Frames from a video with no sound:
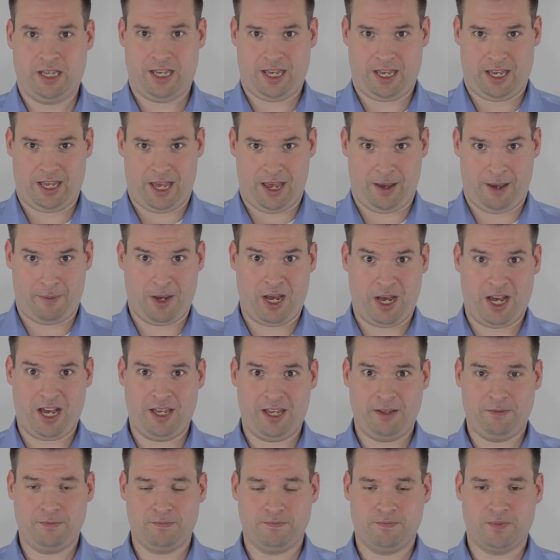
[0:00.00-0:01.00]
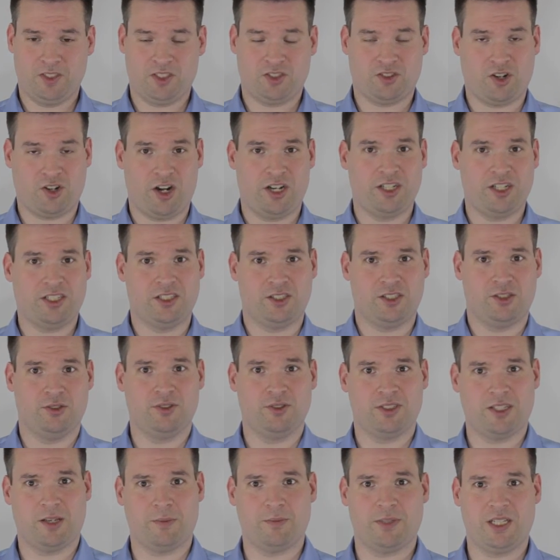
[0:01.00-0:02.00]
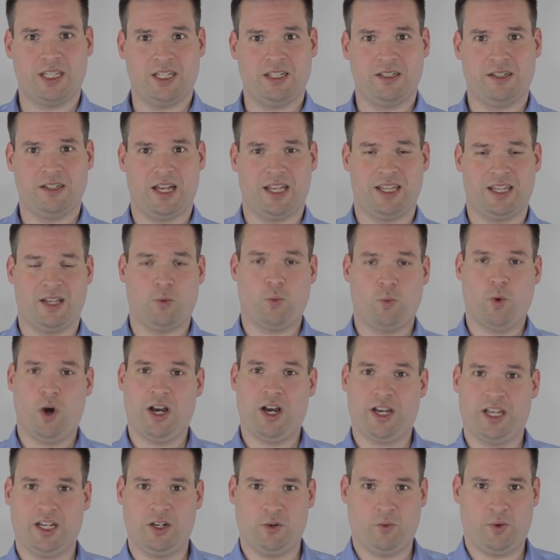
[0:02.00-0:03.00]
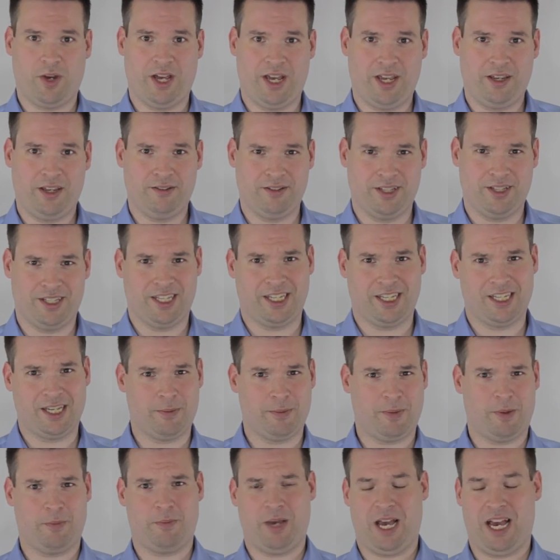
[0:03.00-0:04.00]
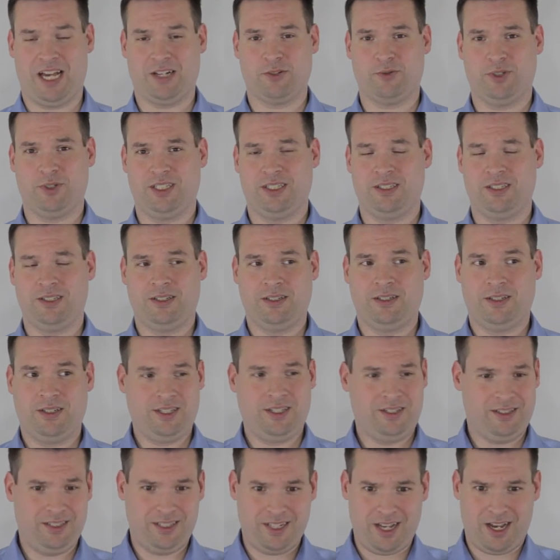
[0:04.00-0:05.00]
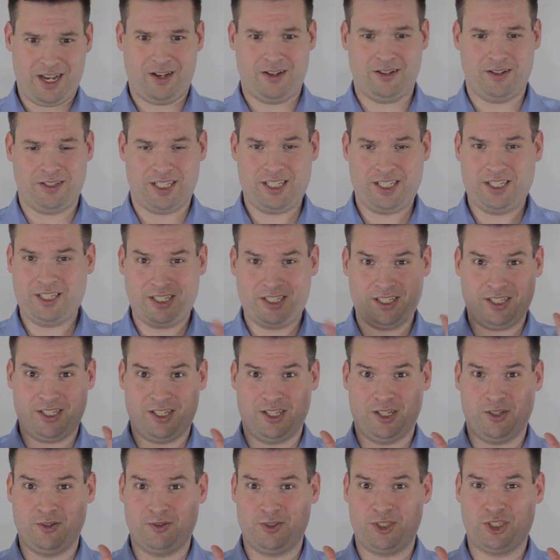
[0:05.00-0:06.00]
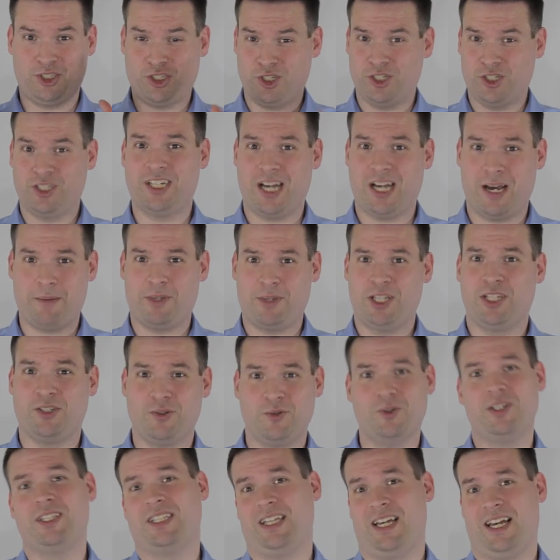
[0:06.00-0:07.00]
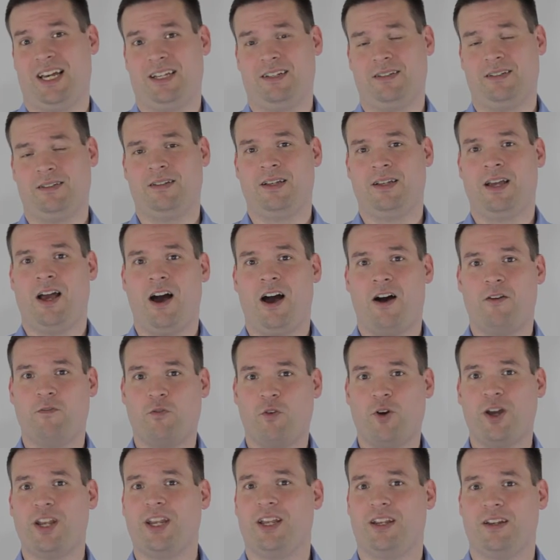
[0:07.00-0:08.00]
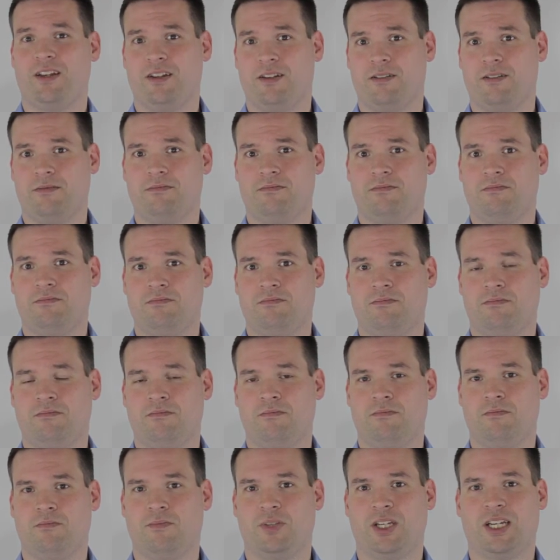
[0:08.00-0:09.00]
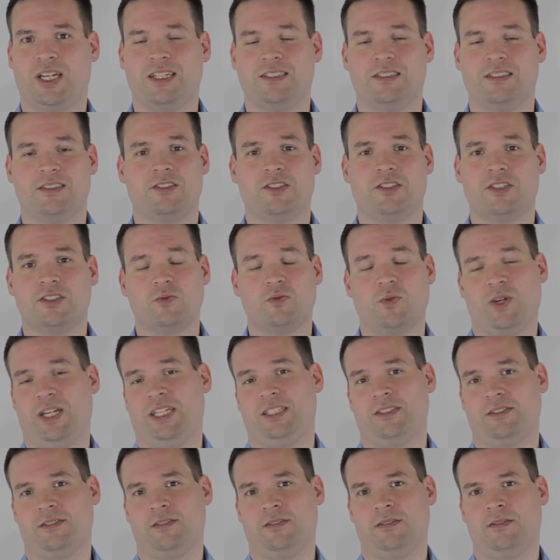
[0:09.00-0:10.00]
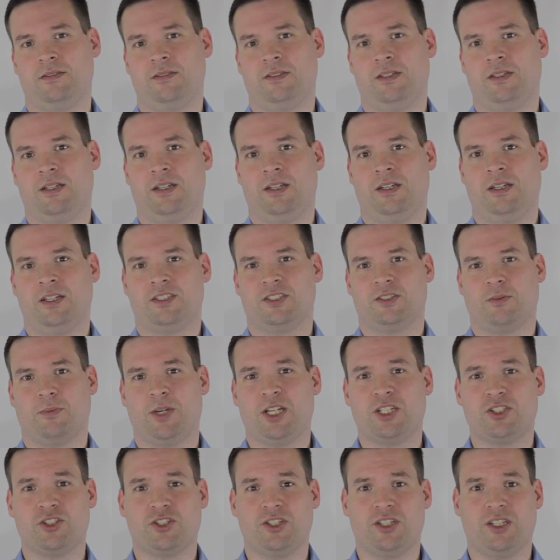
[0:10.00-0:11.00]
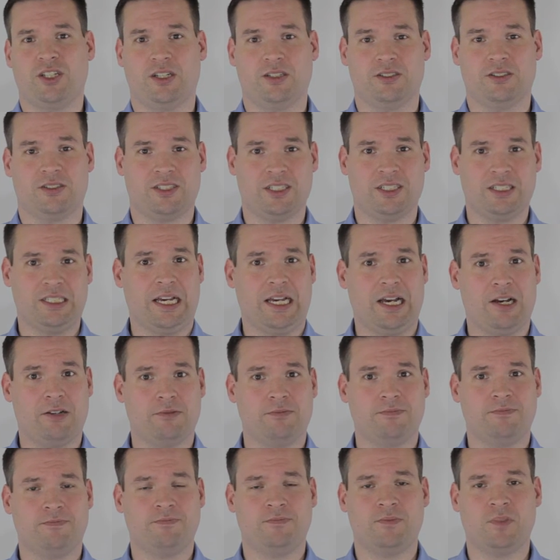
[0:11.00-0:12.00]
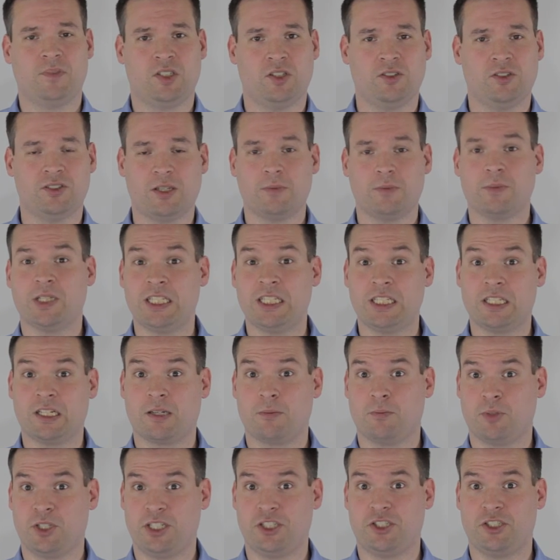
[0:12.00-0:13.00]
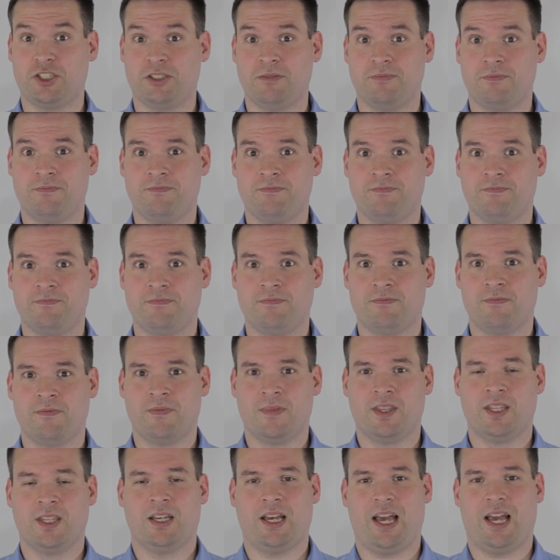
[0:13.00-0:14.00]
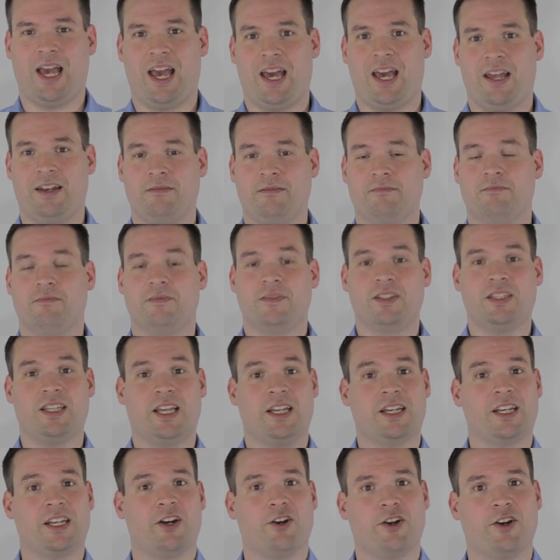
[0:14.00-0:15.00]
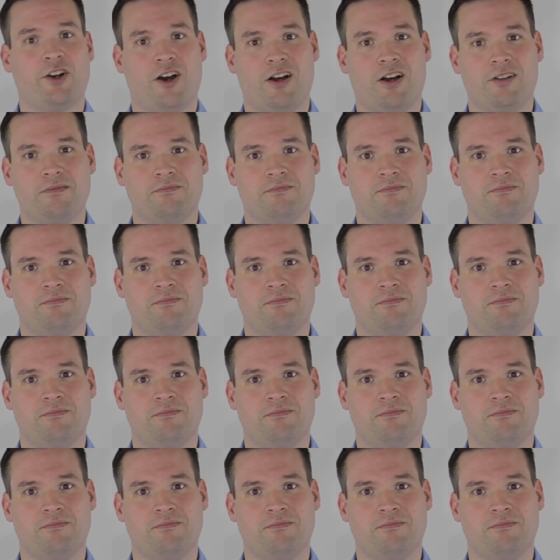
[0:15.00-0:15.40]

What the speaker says: Am I starting to do something and then walking away and then coming back to it? No, you should not be doing that. Avoid it because it's just waste. So make sure you sit down, do something to completion, and then carry on.